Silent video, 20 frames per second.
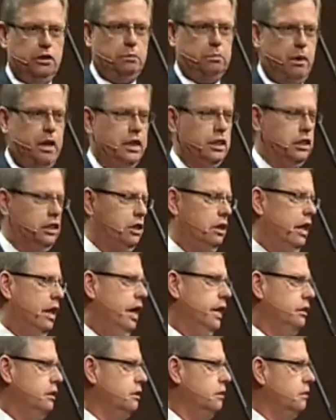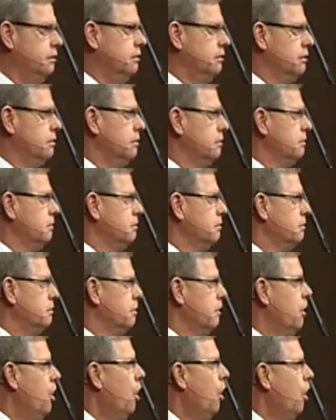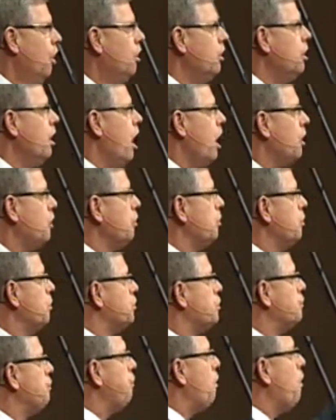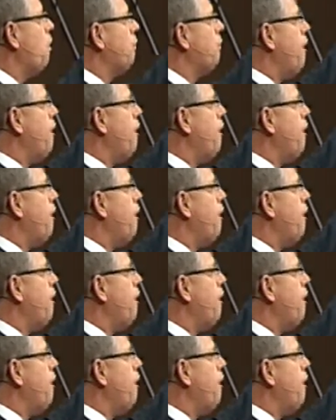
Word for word: Spanish class. Her locker was four or